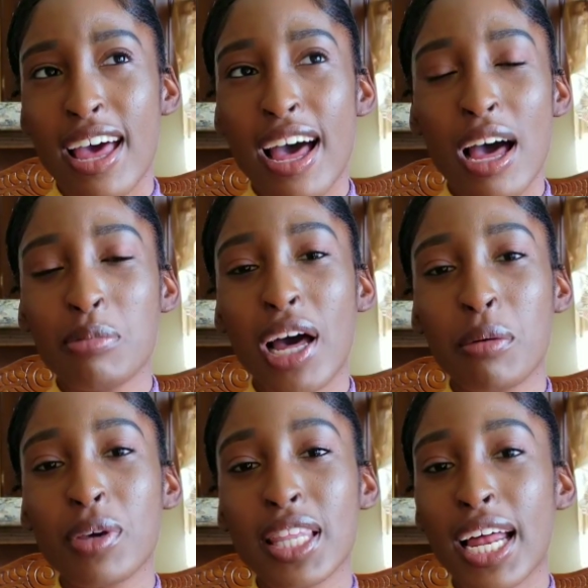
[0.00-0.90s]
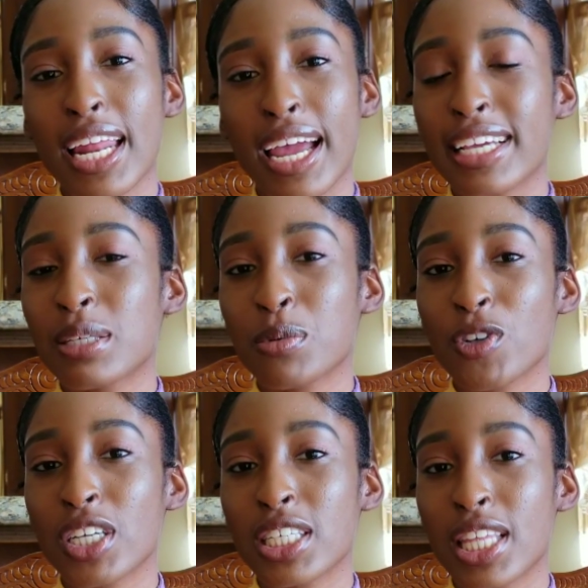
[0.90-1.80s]
I'm happy that I
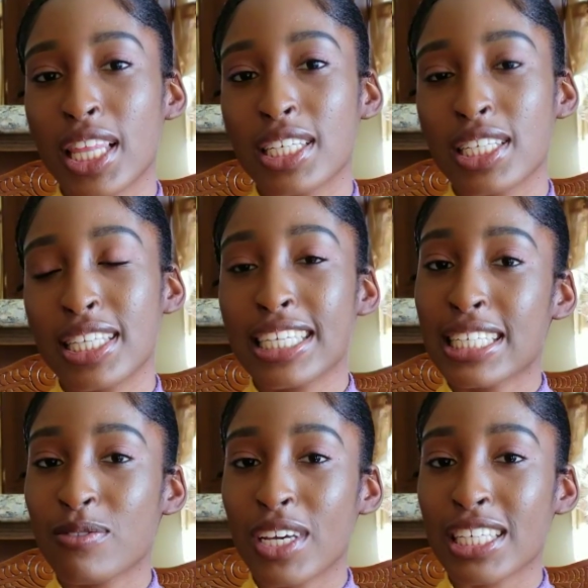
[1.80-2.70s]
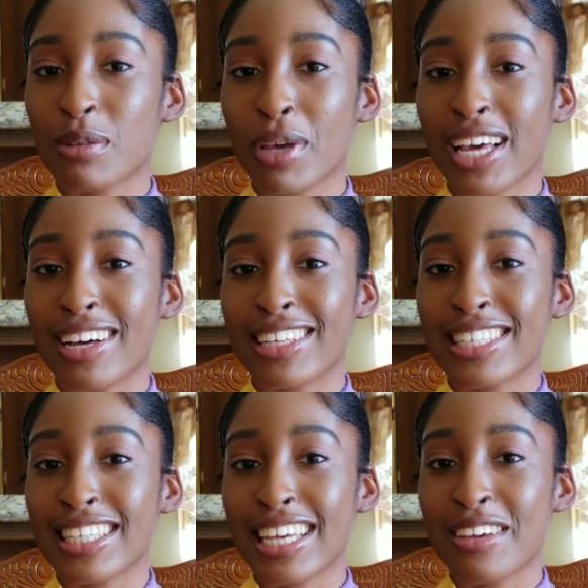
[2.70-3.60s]
experienced these things, because
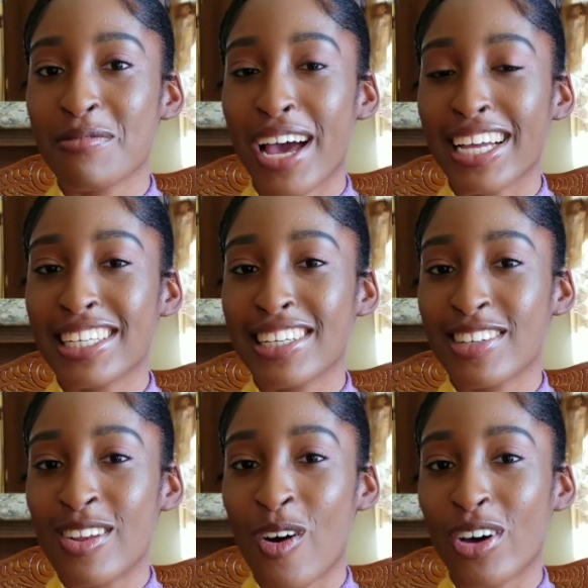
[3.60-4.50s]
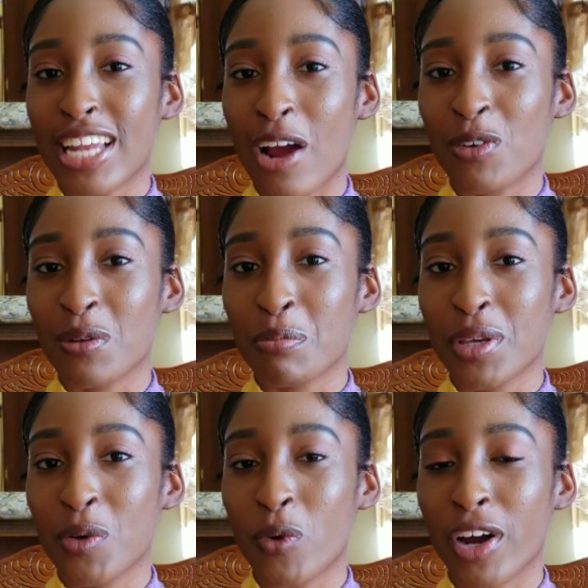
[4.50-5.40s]
if I did not, I wouldn't
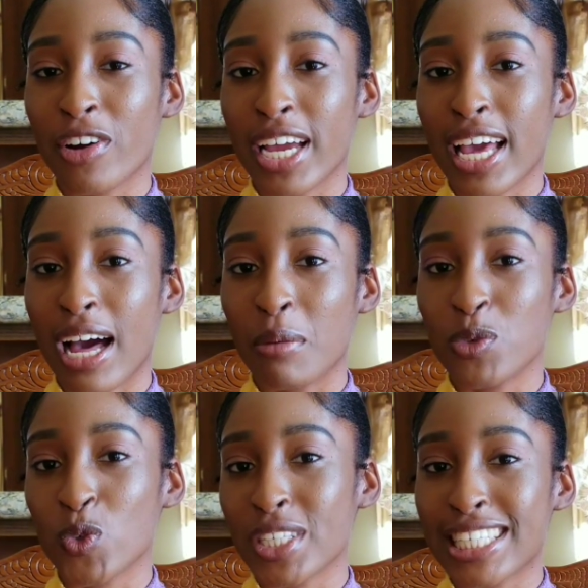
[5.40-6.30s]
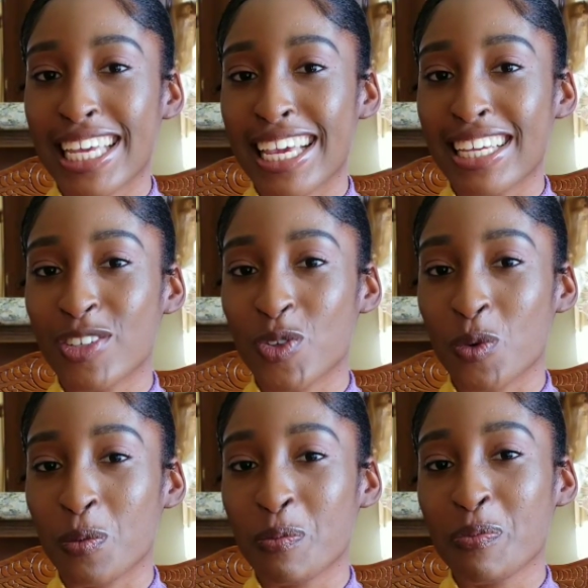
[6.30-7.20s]
be where I am today.
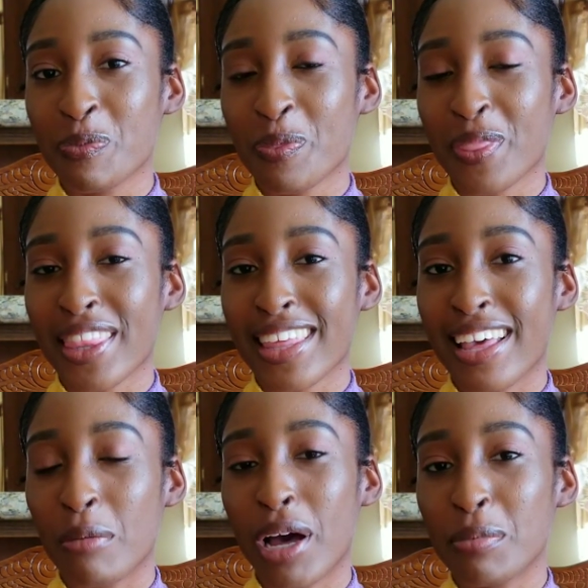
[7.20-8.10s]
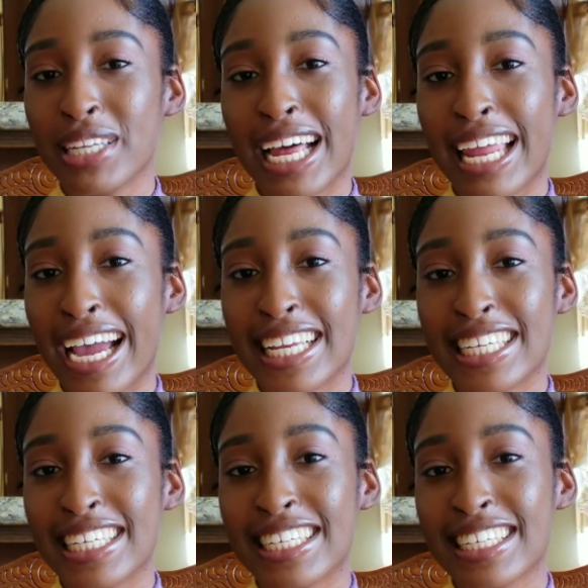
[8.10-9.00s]
So I'm happy that I
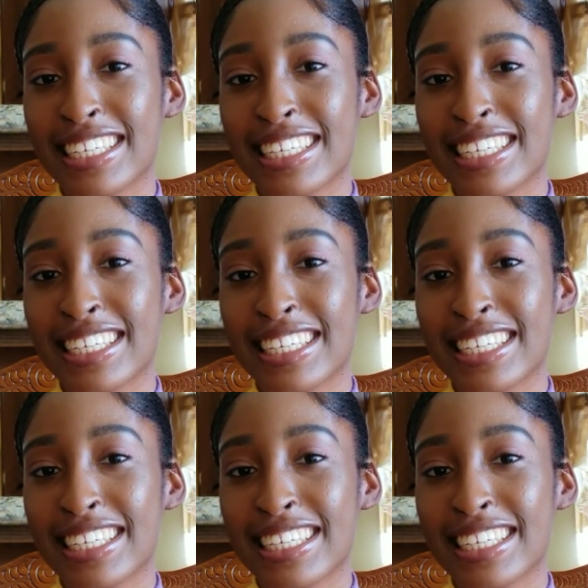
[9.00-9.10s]
did.